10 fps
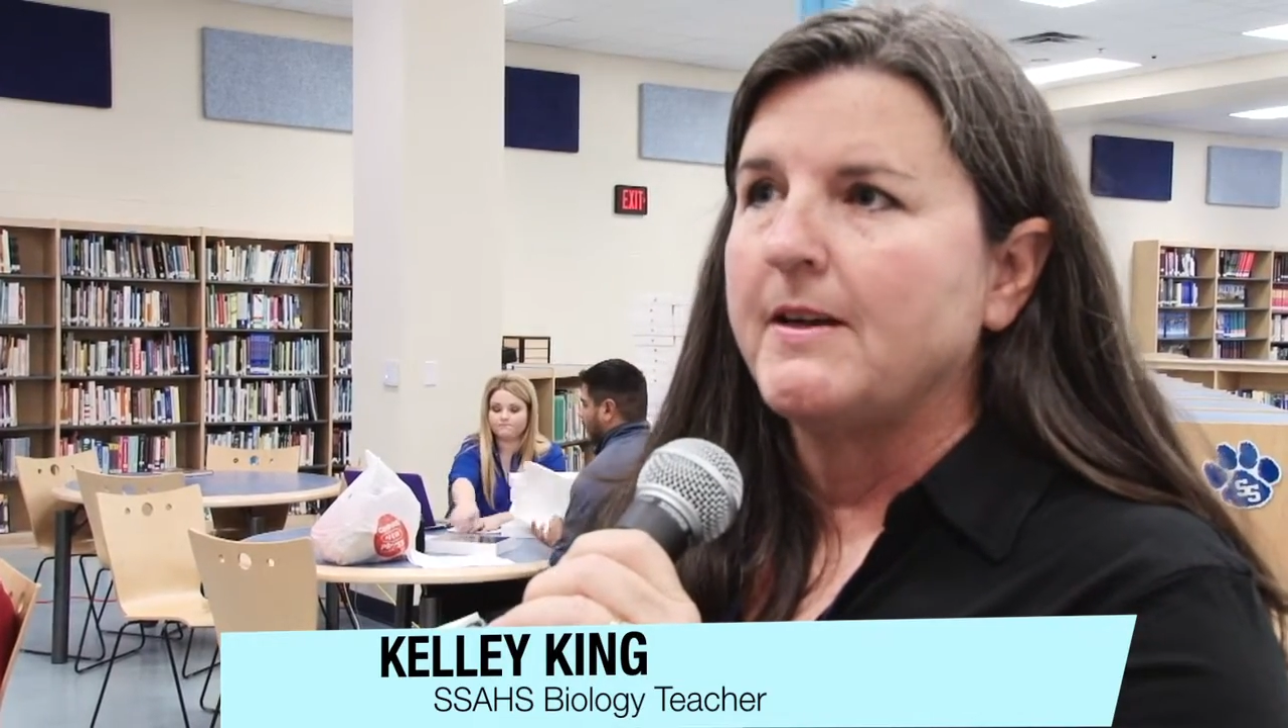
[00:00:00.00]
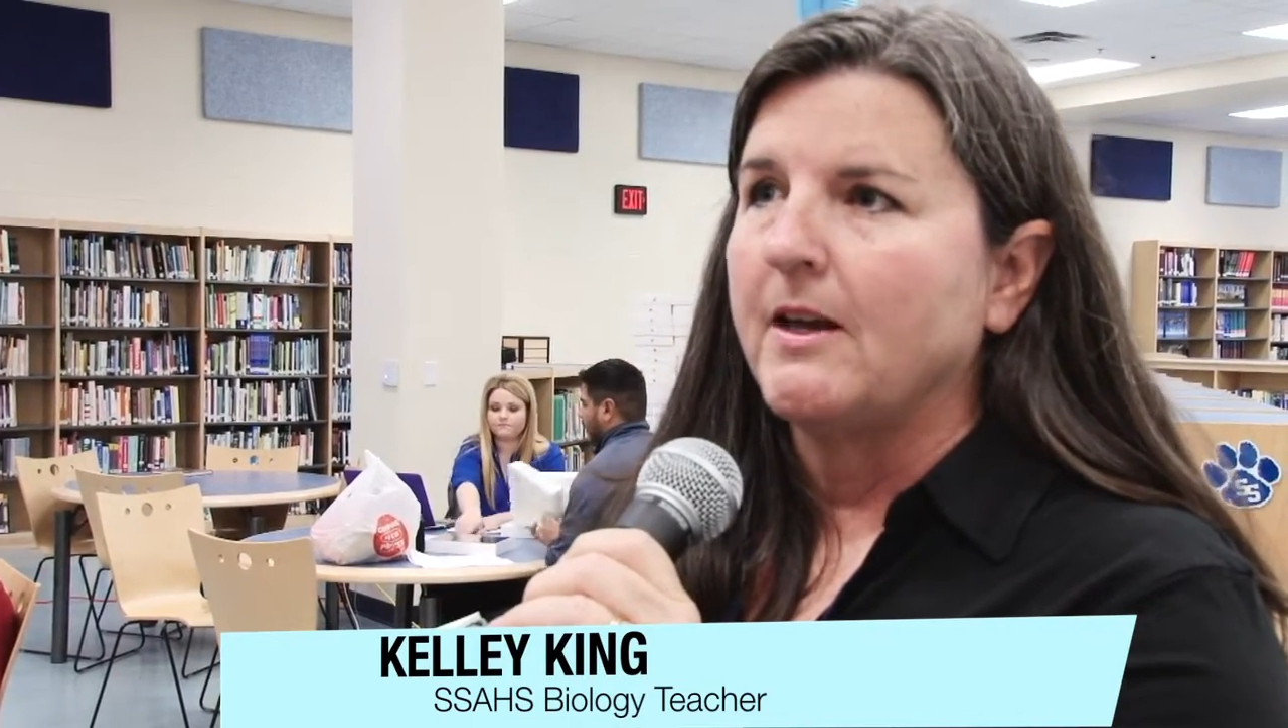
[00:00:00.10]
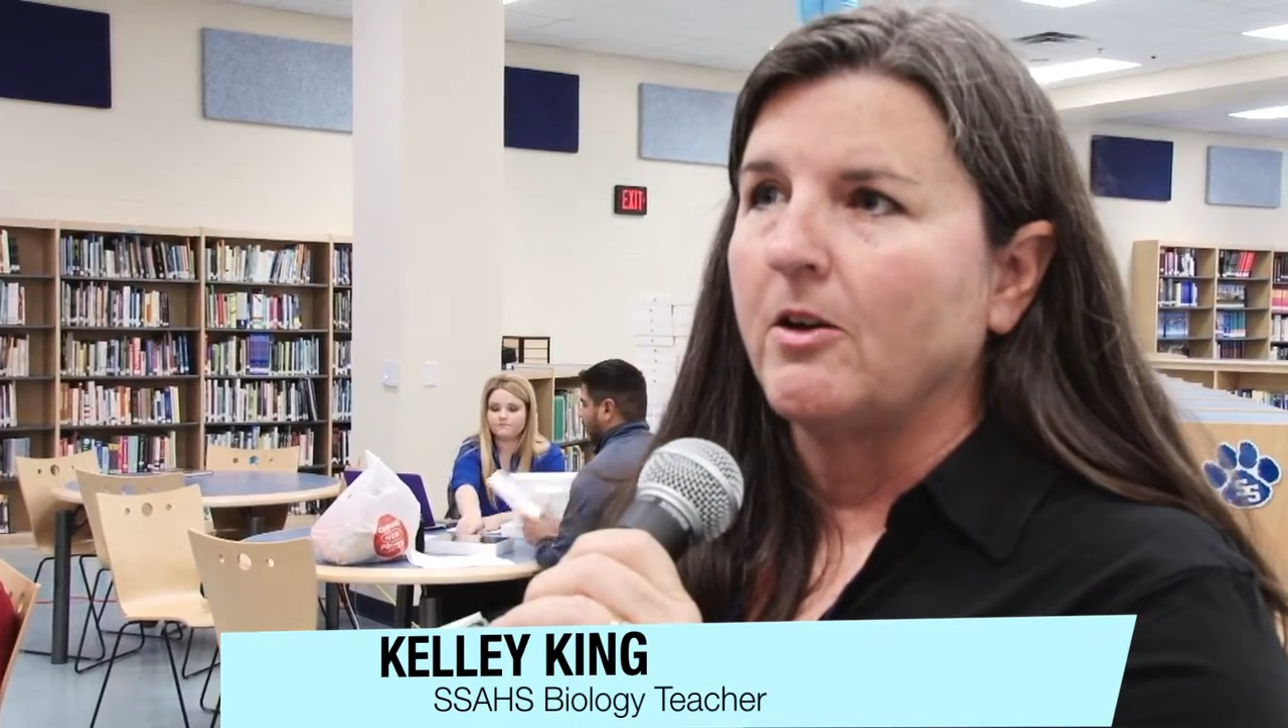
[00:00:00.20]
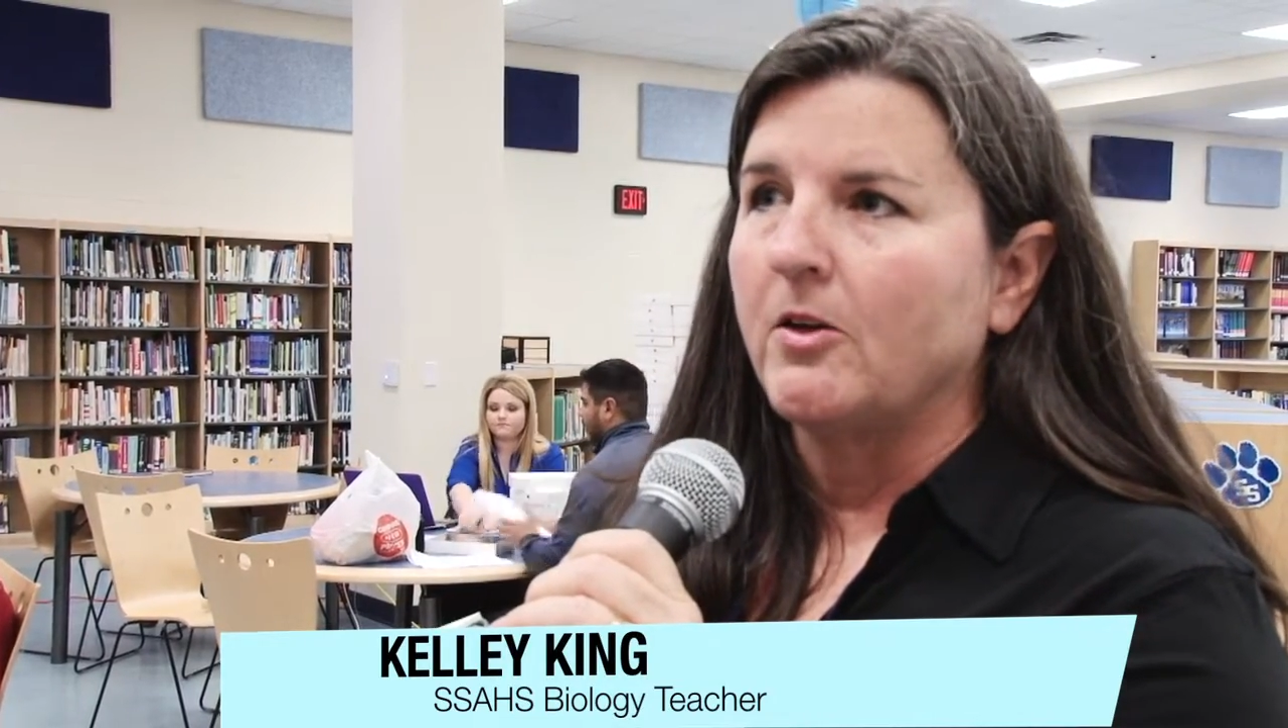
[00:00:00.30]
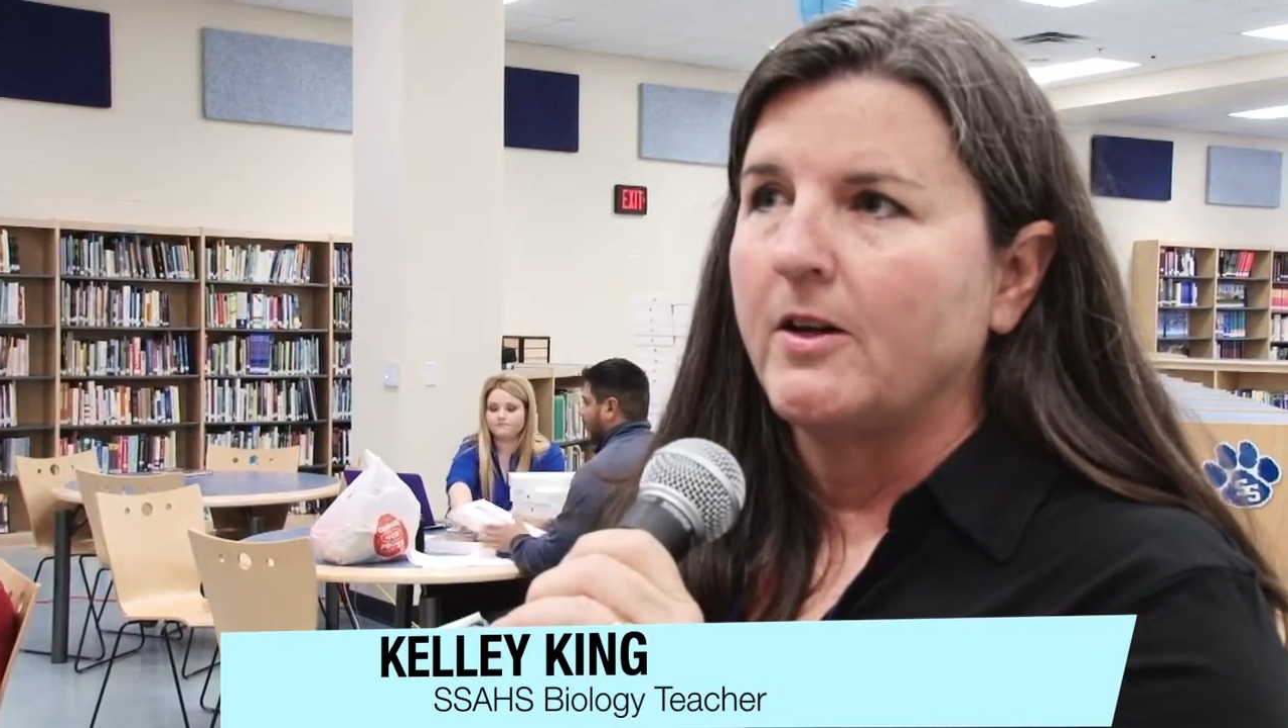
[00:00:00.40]

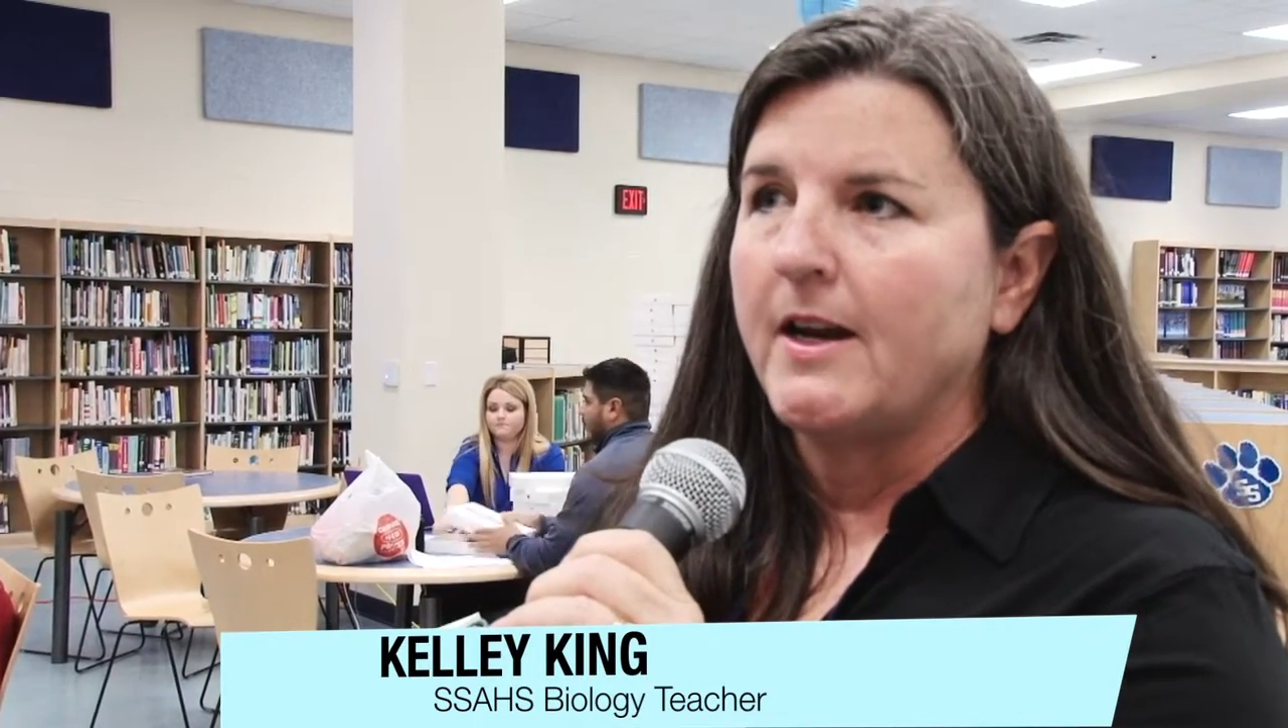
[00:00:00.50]
download